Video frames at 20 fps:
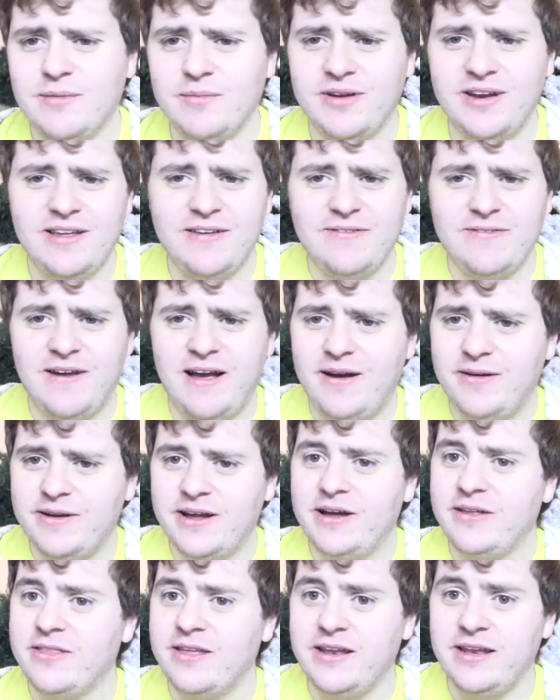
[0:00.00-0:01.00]
but he found
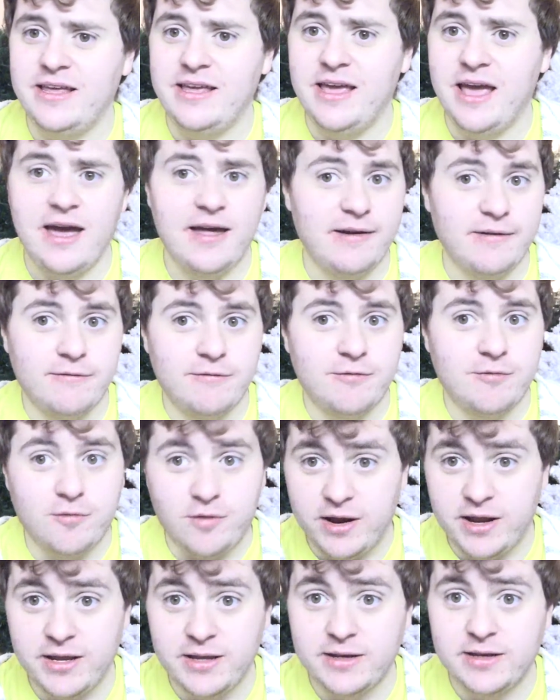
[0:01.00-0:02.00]
out that he had a
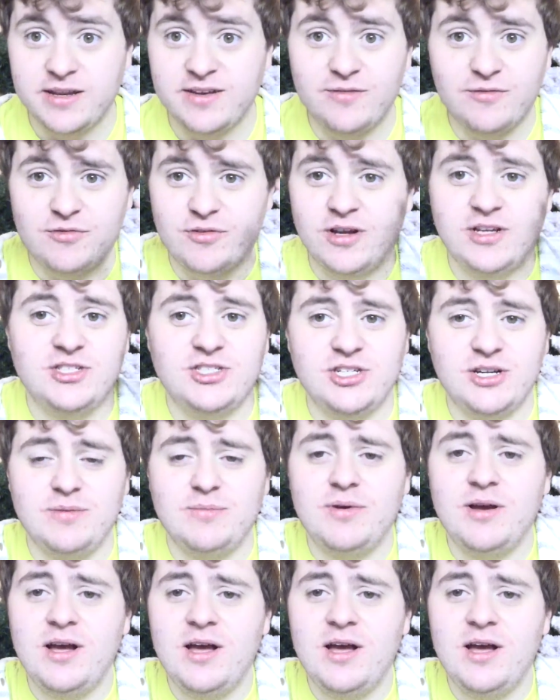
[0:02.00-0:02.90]
friend, and friendship